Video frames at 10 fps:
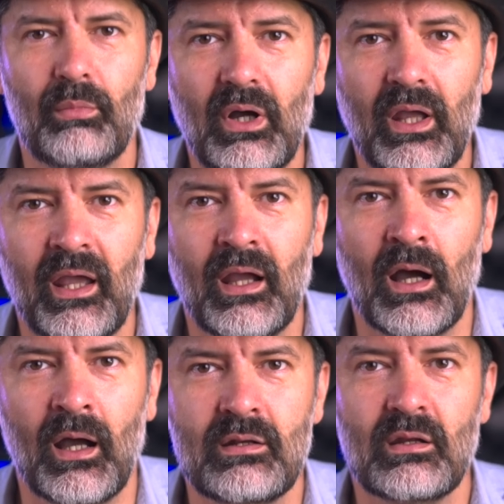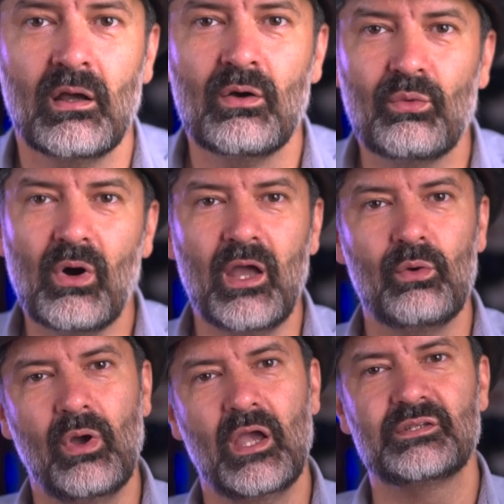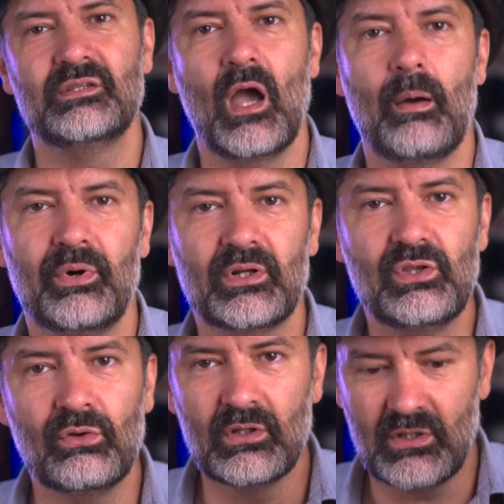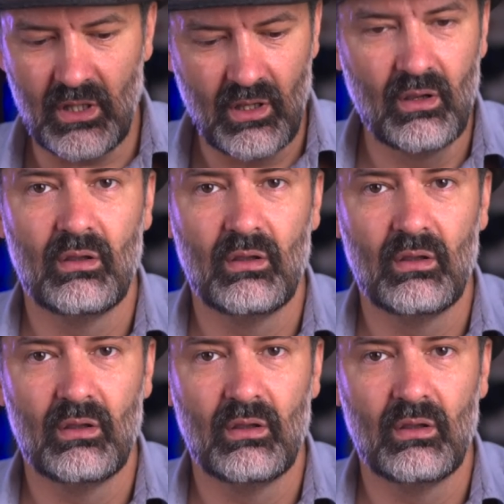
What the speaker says: But hang on, why waste the opportunity